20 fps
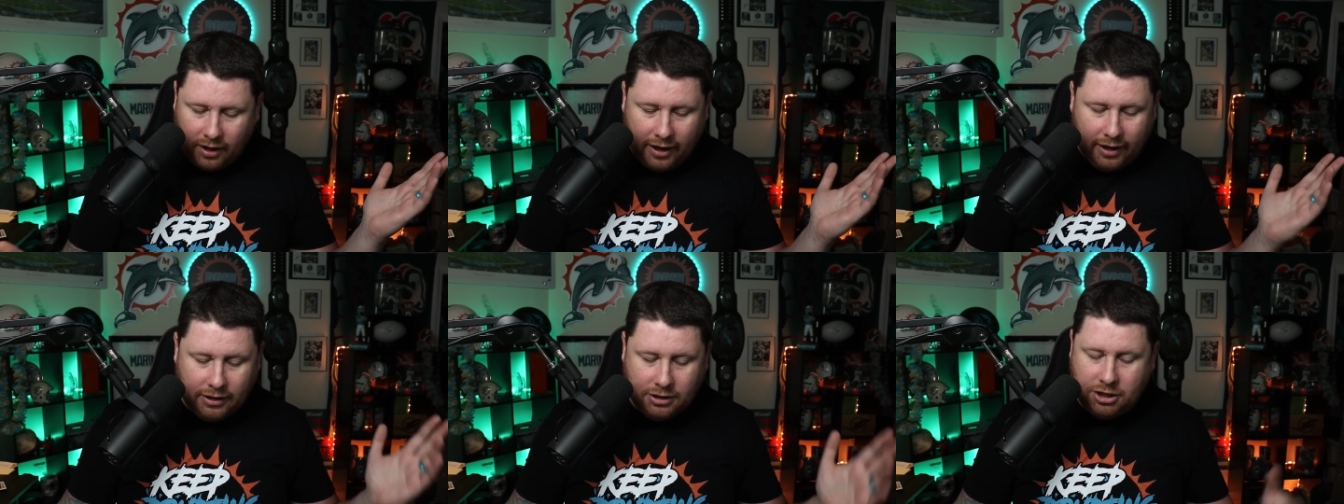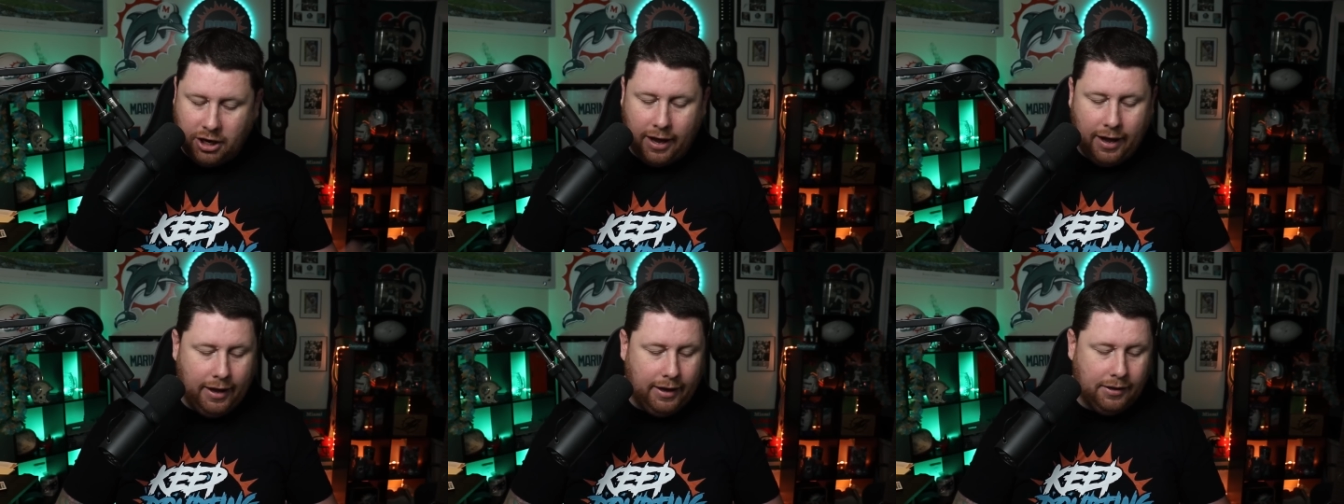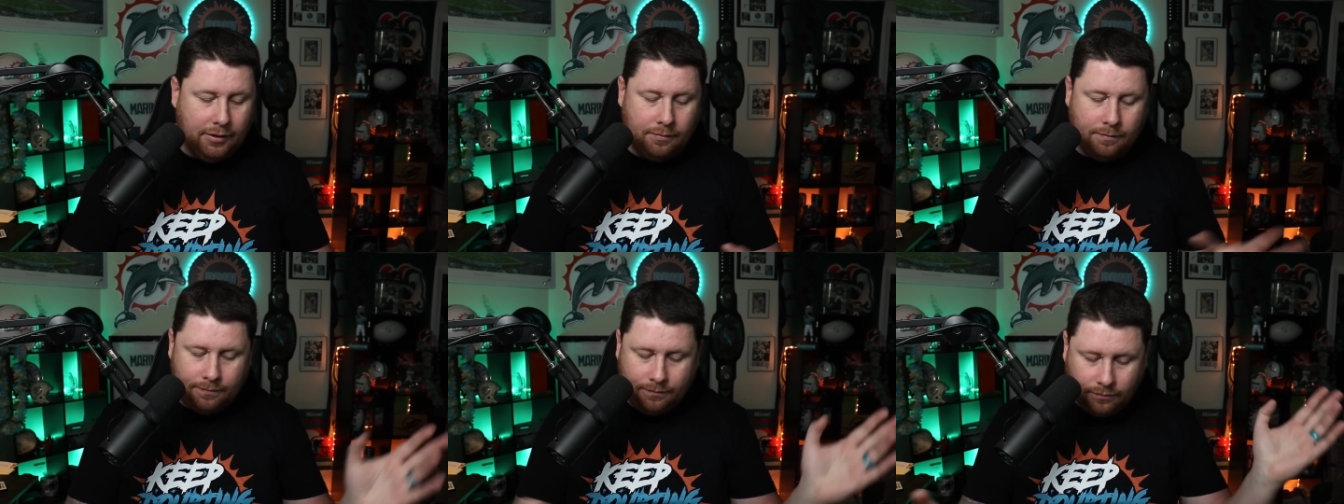
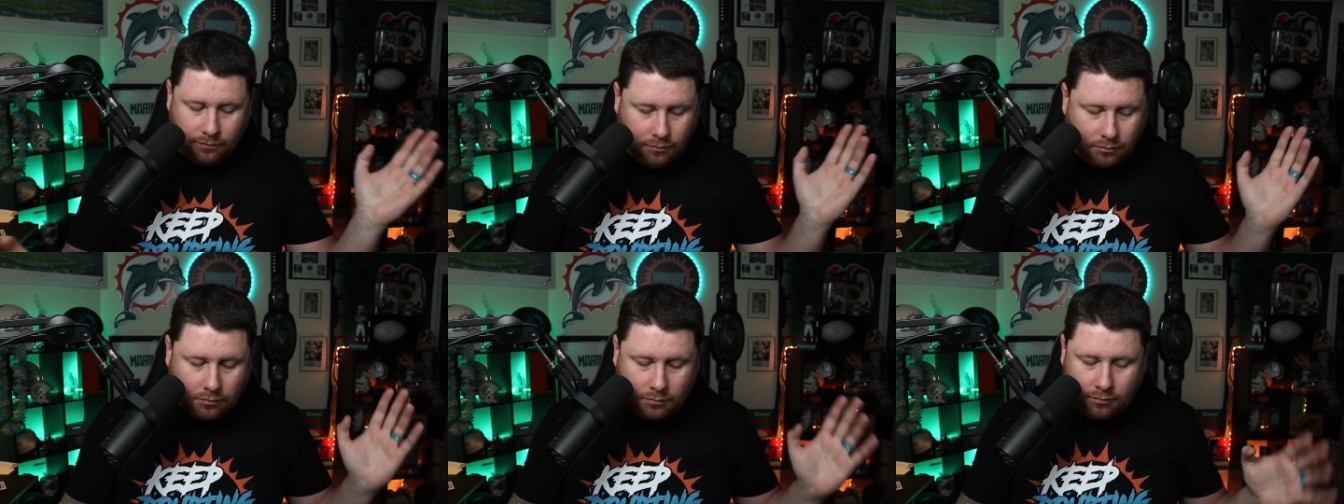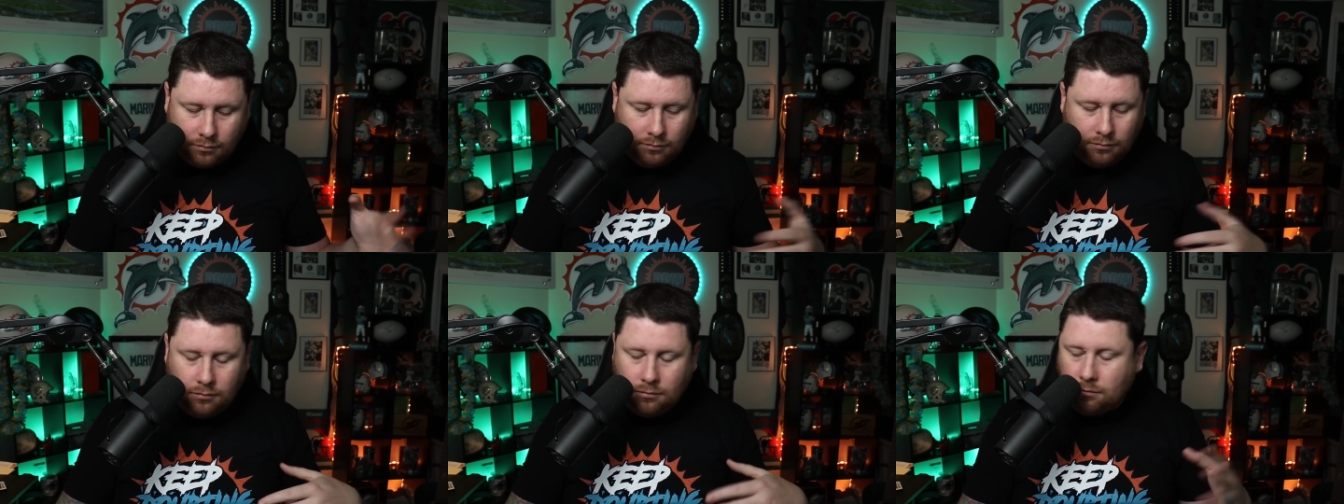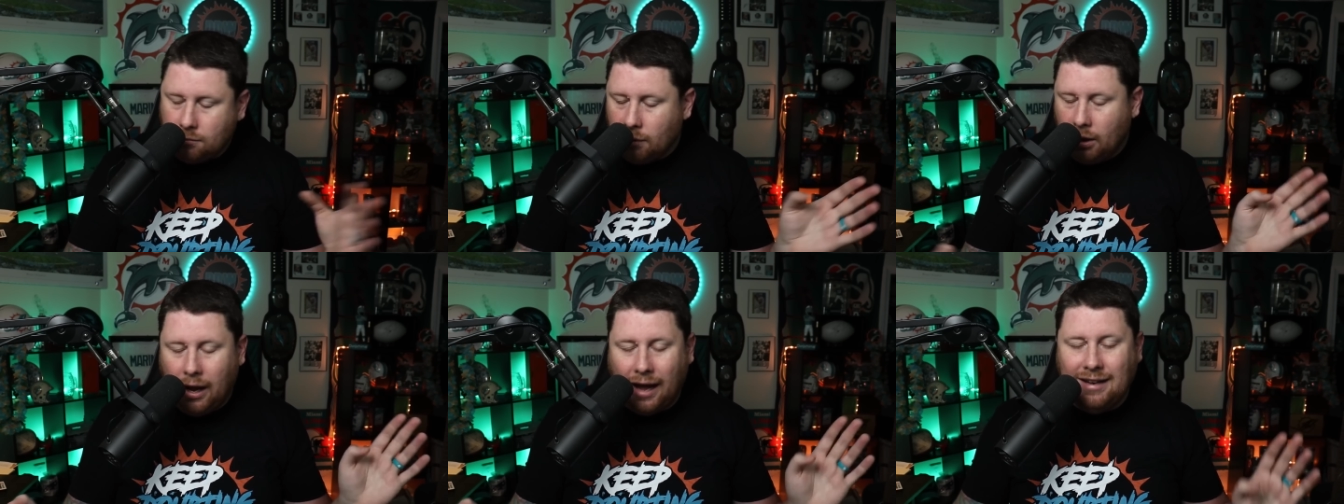Chain,
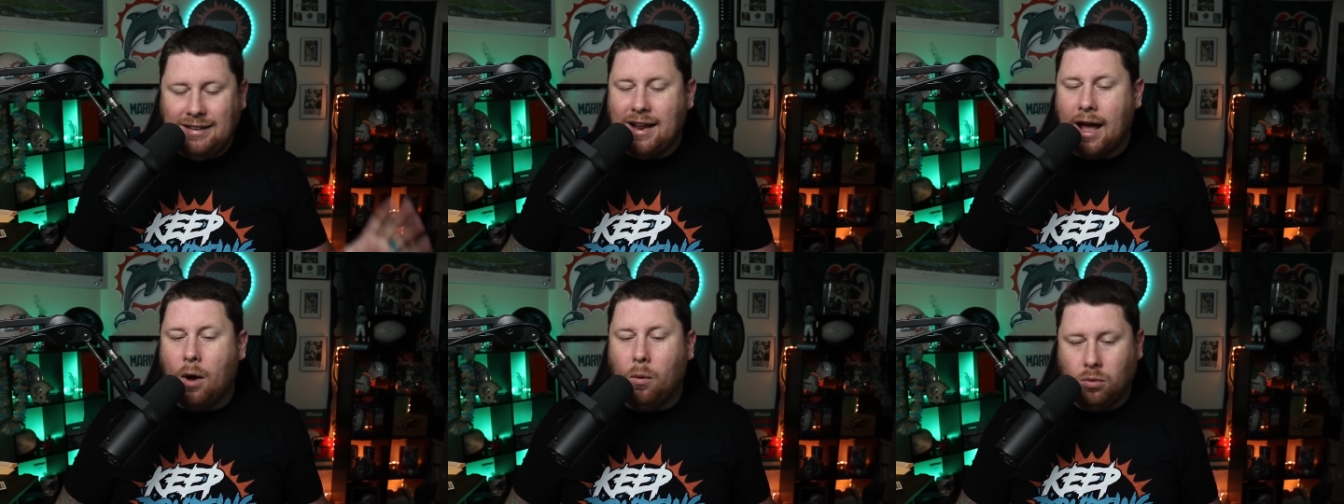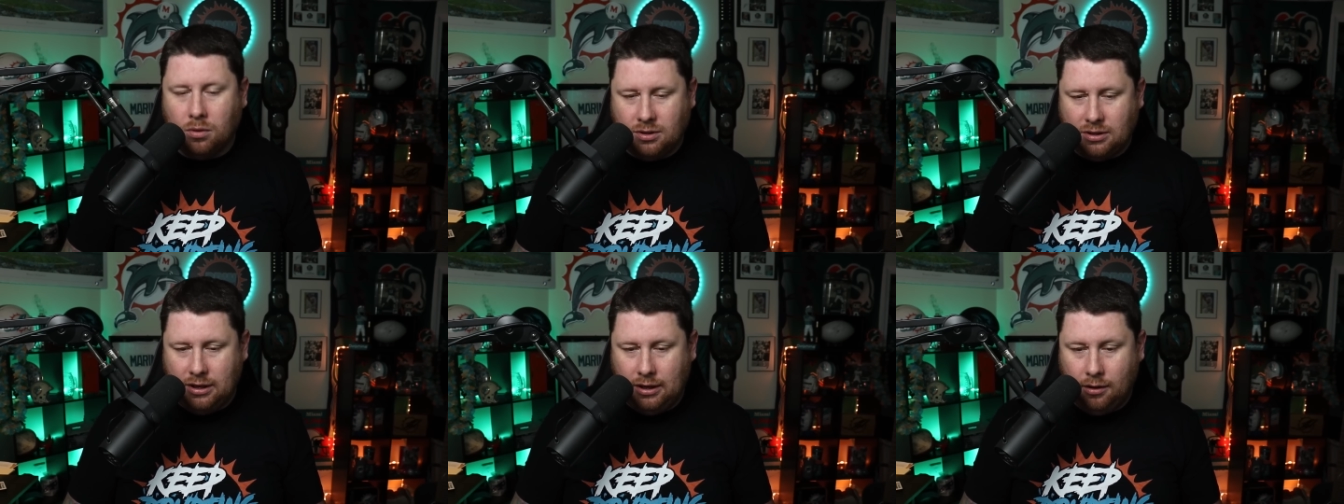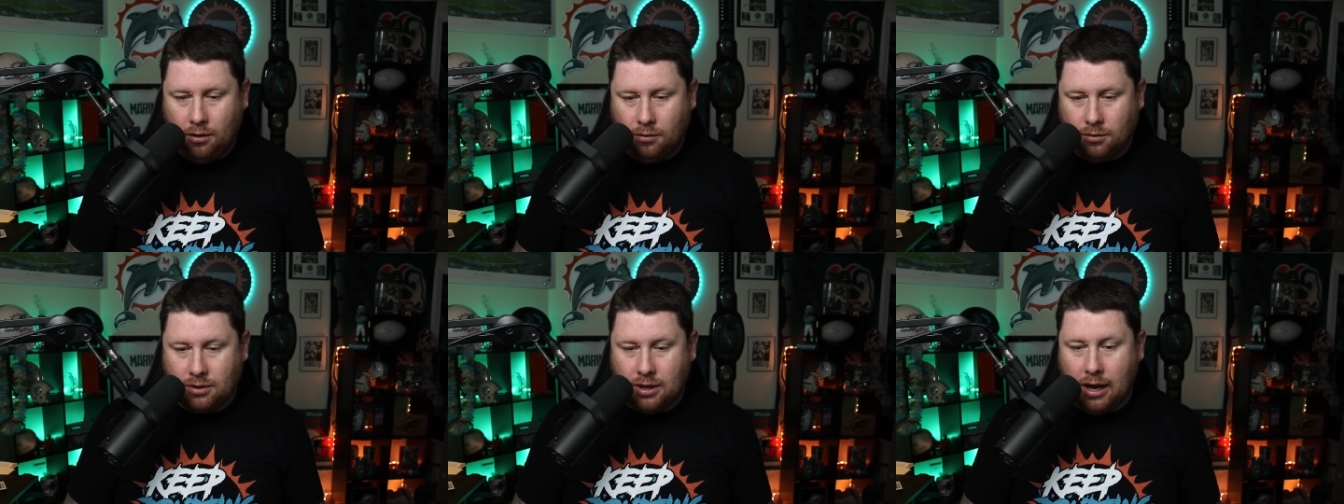I doubt we'll see
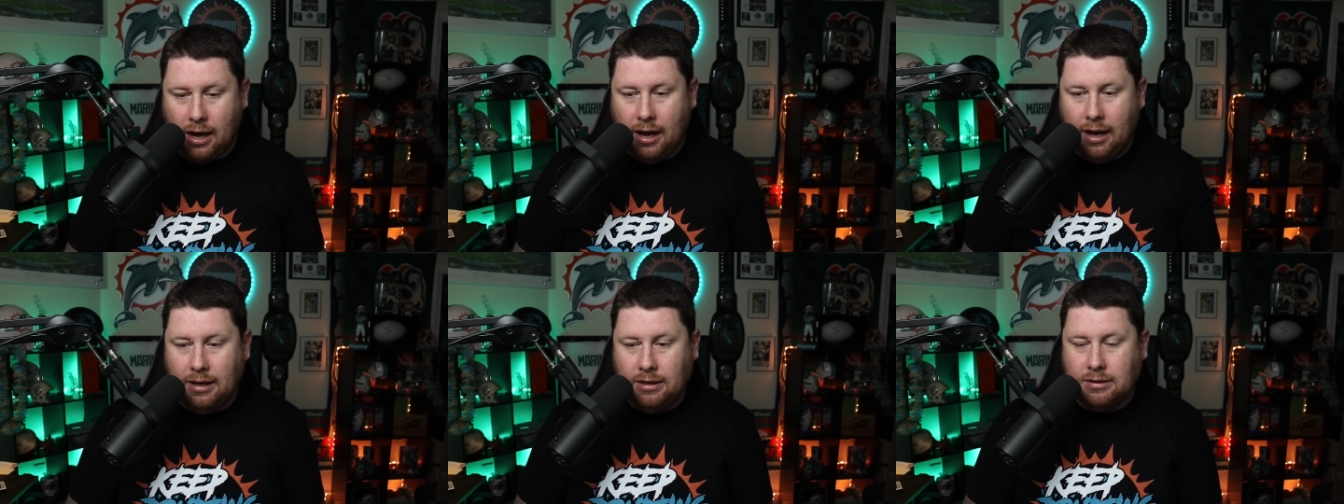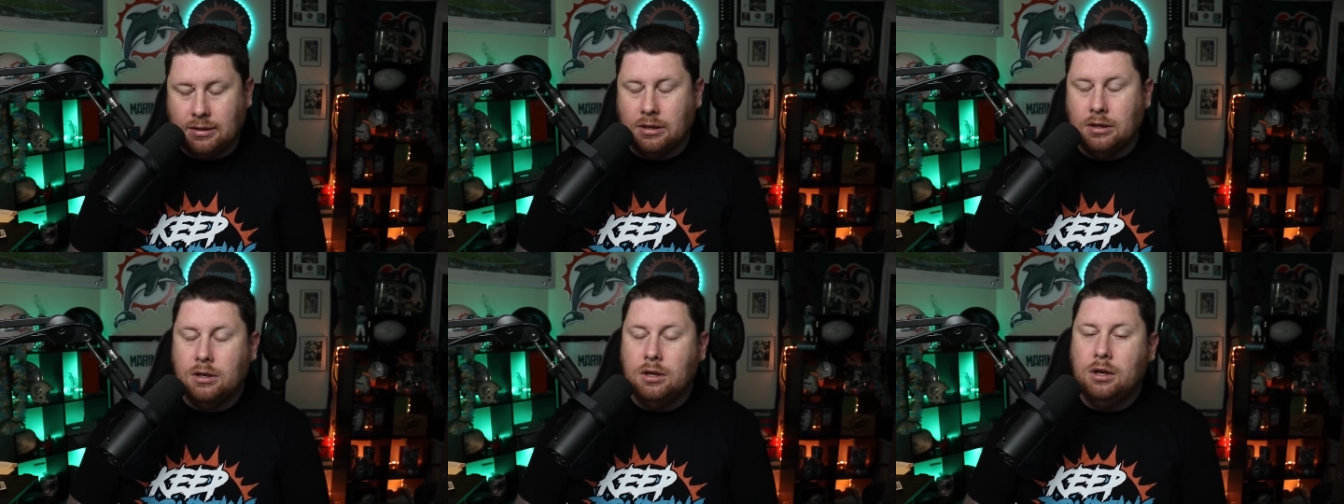those guys.